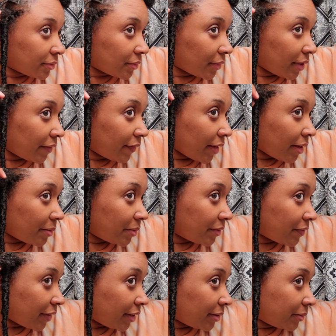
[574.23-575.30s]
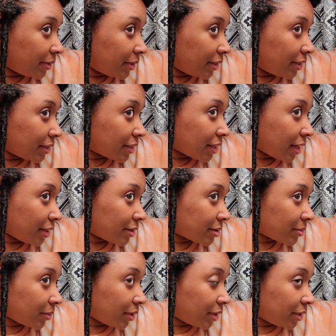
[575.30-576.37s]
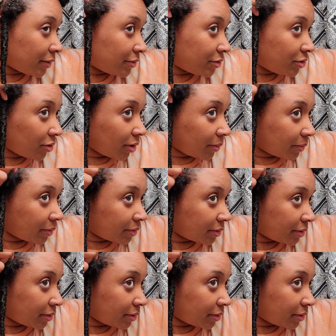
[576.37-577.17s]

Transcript: Have y'all been following this Housewives drama